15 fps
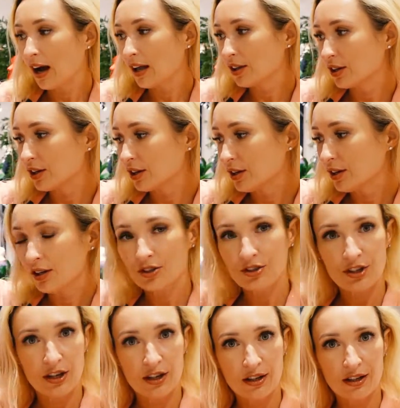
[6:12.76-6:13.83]
Color,
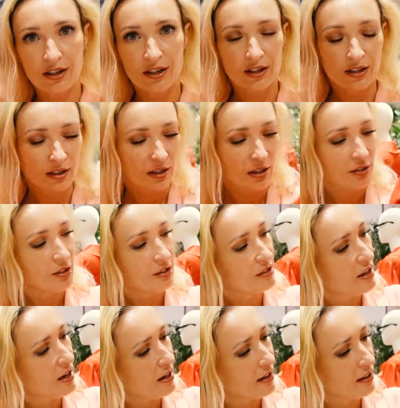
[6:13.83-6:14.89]
tick,
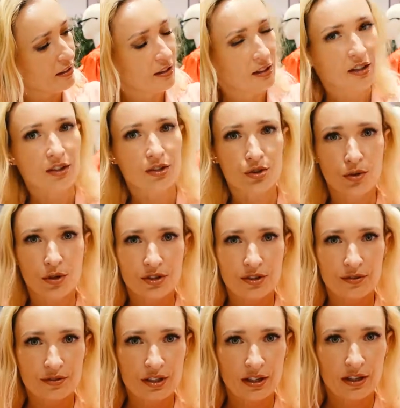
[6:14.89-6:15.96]
design, sort
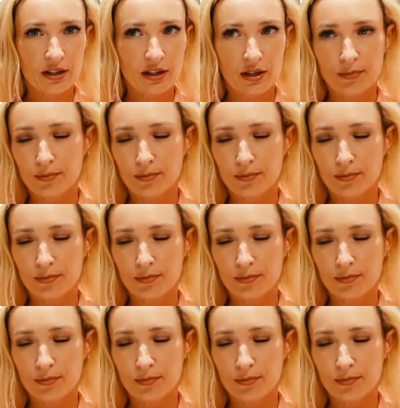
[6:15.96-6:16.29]
of tick,